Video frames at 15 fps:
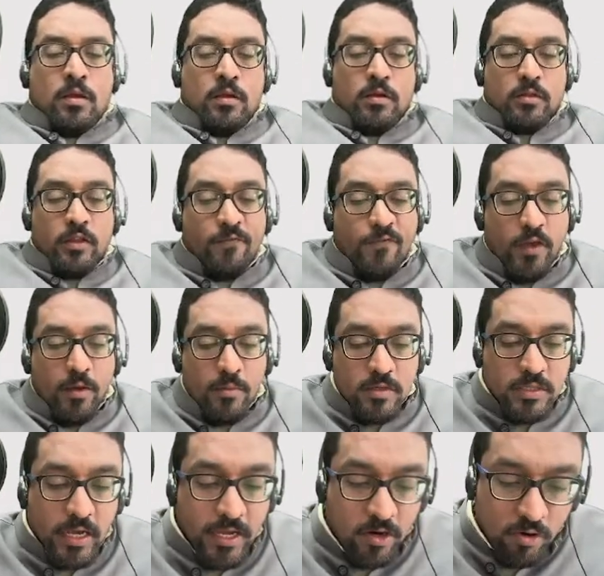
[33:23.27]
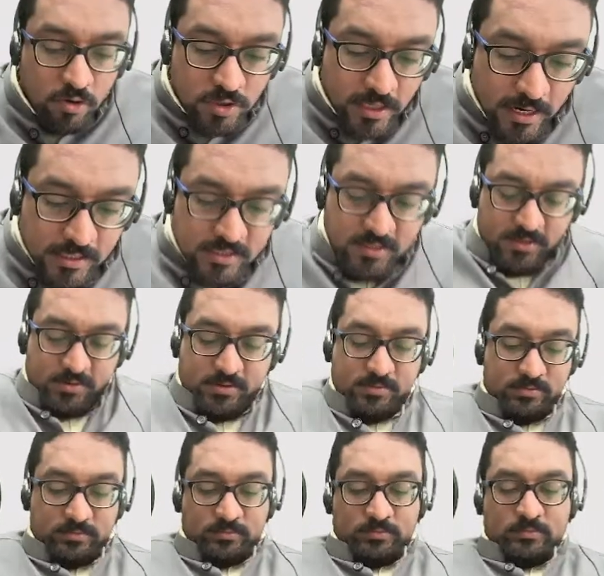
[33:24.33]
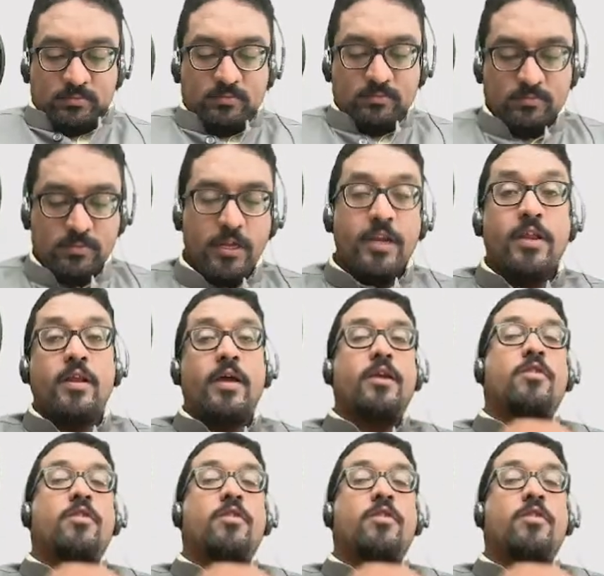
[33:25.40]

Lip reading: The famous High Courts Act, Indian High